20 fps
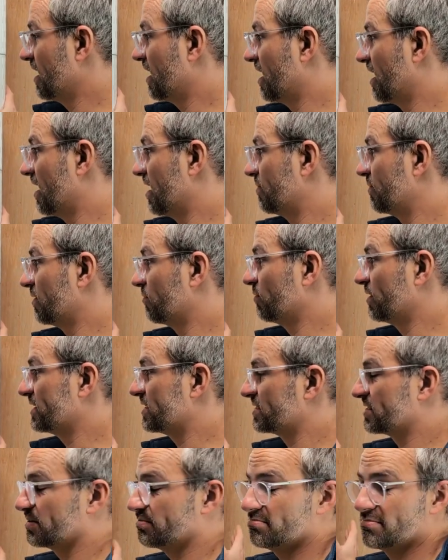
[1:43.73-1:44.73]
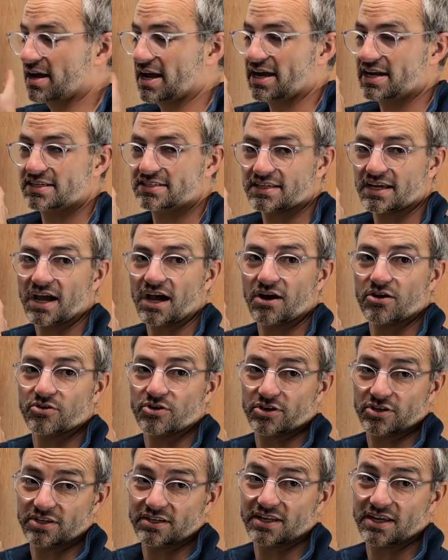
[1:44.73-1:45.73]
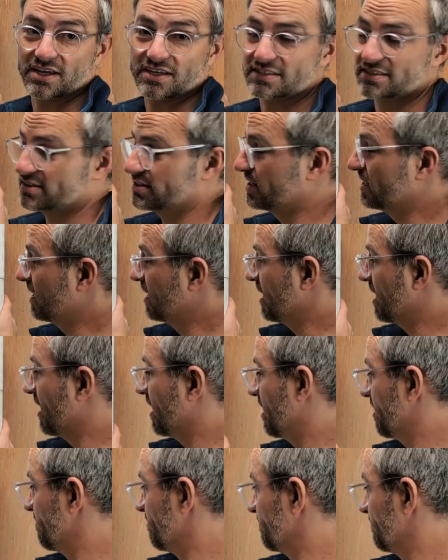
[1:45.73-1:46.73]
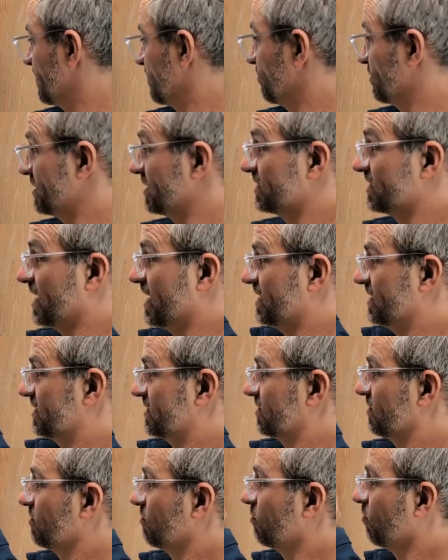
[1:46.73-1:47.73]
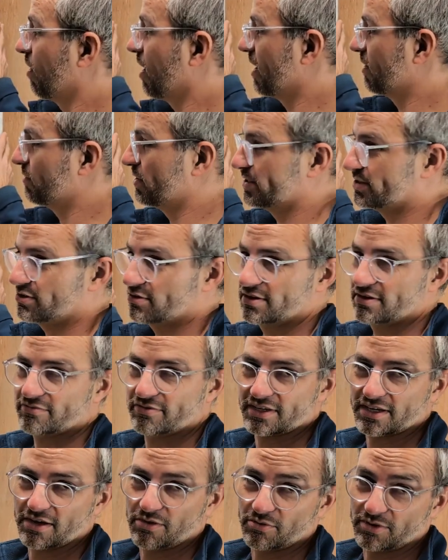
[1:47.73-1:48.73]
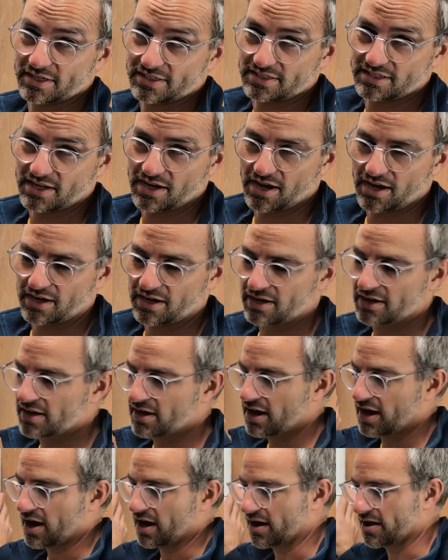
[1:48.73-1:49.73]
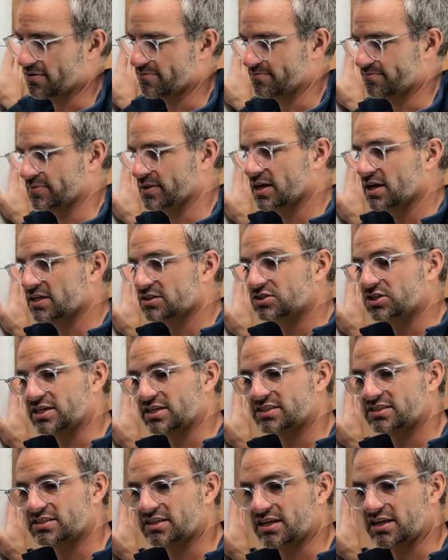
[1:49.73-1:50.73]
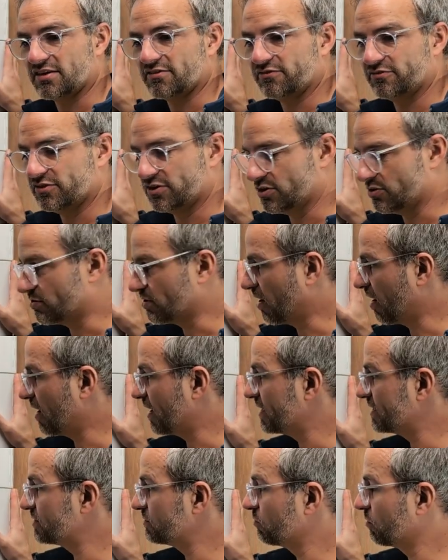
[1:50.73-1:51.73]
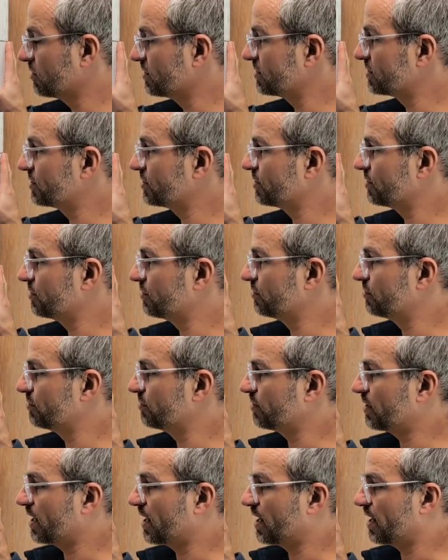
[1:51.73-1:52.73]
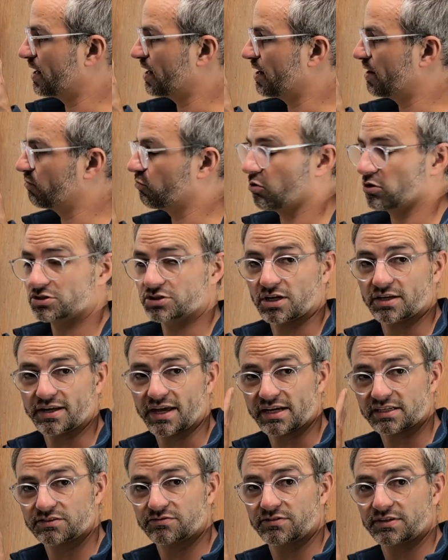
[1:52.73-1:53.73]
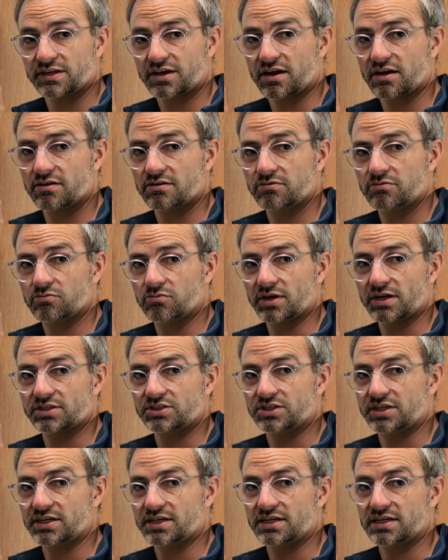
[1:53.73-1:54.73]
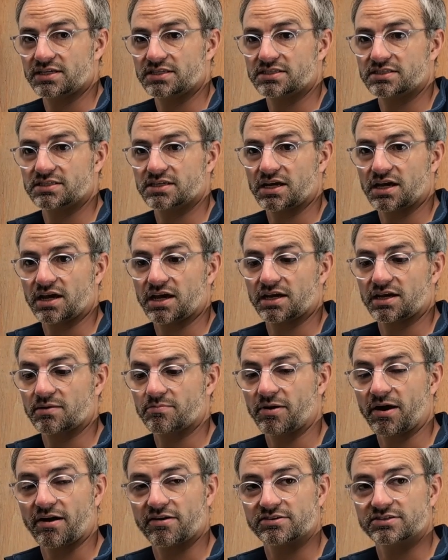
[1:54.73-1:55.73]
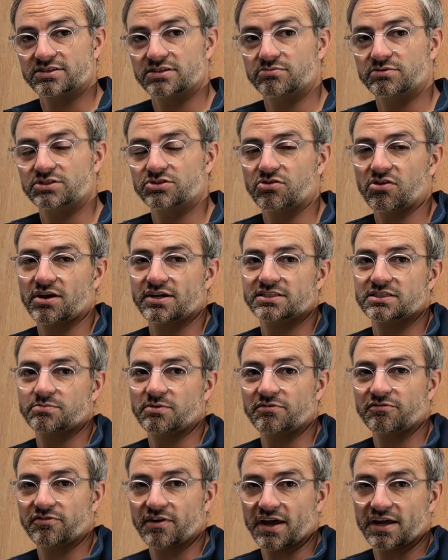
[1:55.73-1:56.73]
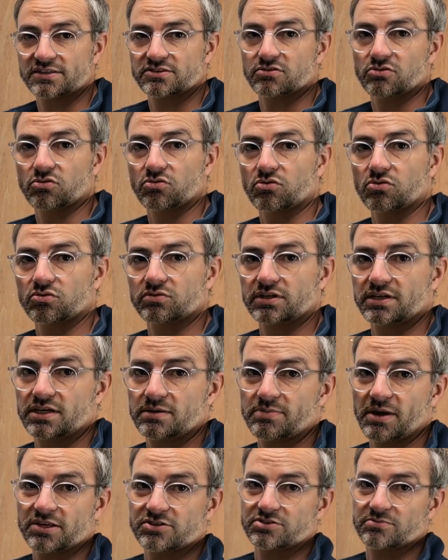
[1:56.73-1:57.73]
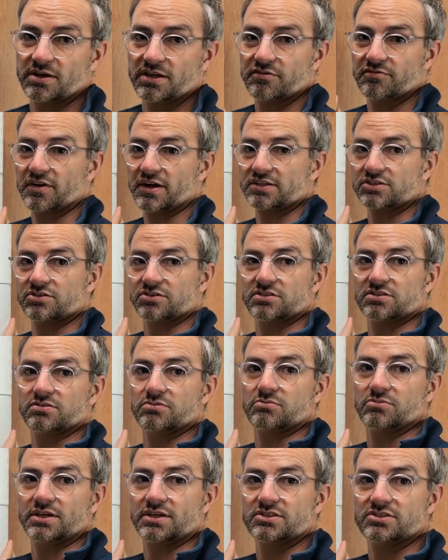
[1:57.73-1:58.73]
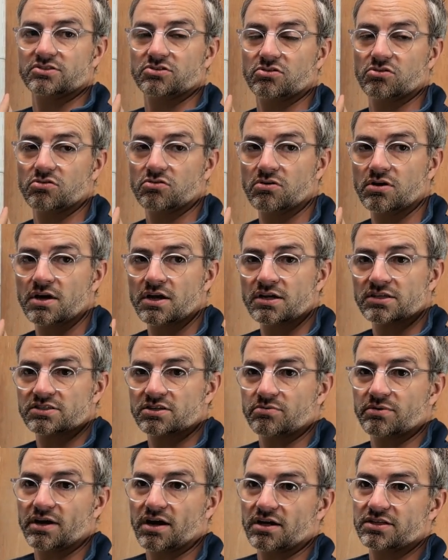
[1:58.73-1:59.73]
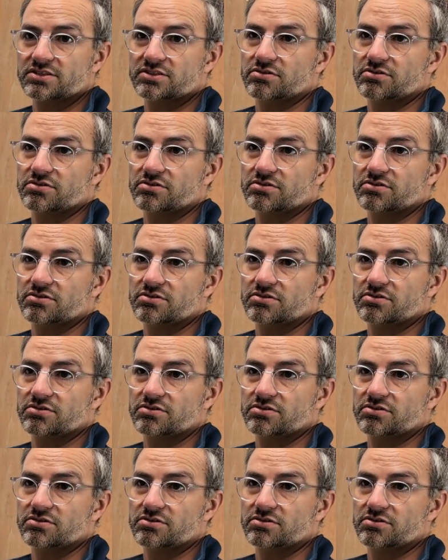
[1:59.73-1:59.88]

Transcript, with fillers: um, and we're just amazed at how good it is um, which is hence why we're doing a video on it today. Um, just if you guys want to uh, watch our next video, which is a uh, comparison, we're trying to be fair to all the battery manufacturers that we install. So we are